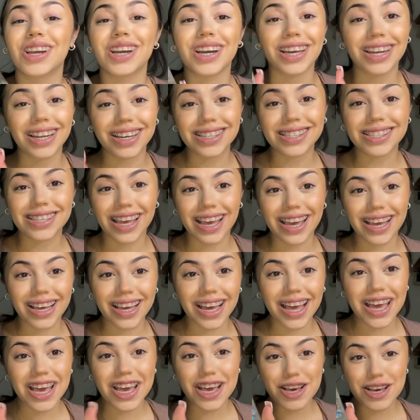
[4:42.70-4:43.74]
take
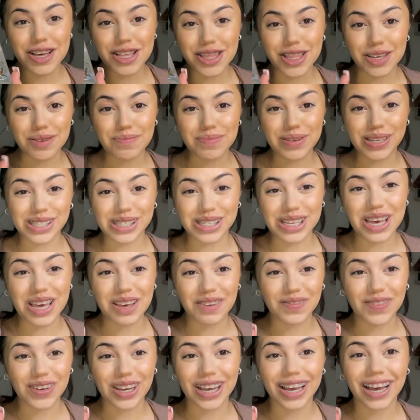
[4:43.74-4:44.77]
the
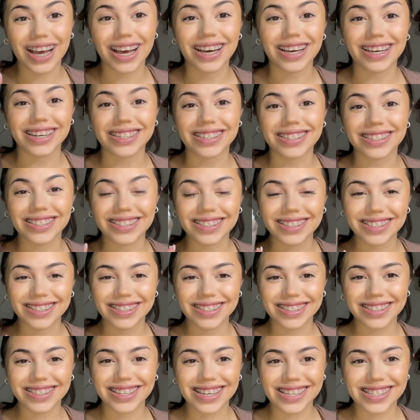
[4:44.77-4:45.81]
Pacifica
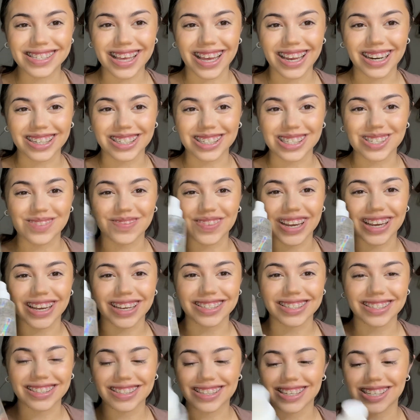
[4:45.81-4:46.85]
setting spray.
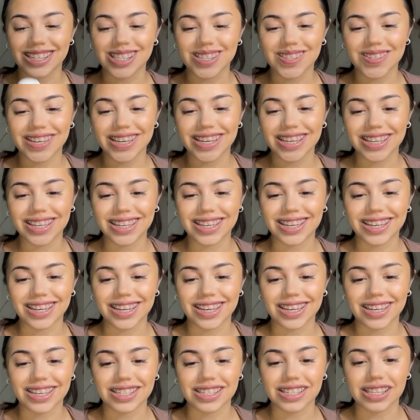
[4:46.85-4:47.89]
This one
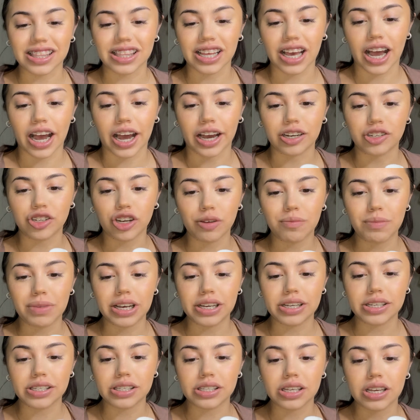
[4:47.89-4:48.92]
is the Hydro
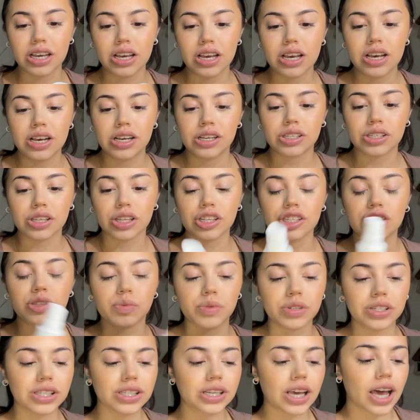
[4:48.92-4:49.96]
Mist. So this
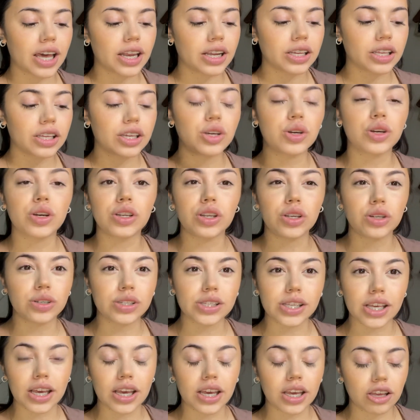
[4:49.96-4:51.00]
one's kind of, you can use
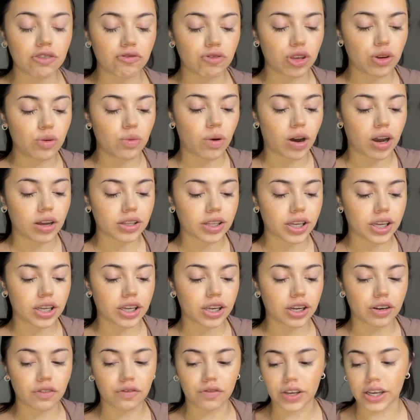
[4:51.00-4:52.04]
it if you want like
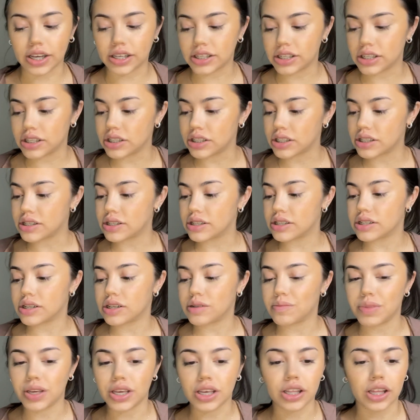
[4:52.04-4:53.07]
your face to
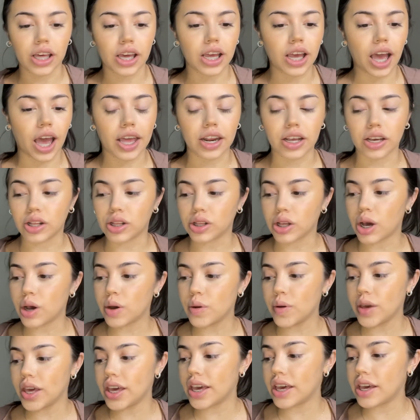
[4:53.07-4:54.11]
be like kind of
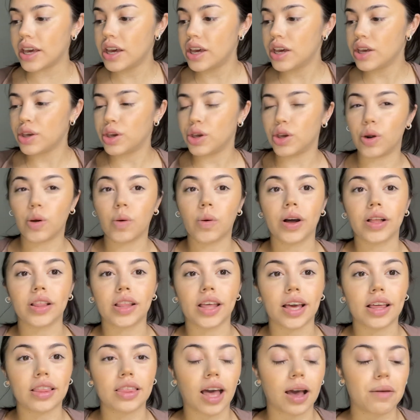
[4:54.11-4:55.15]
glowy. You don't want
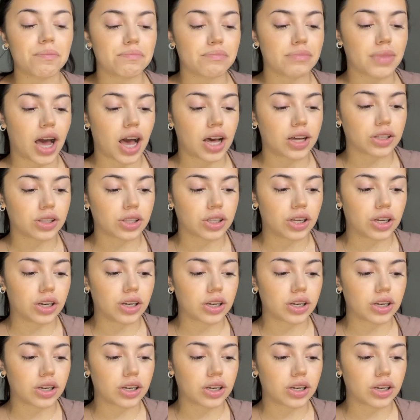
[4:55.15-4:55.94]
like that matte look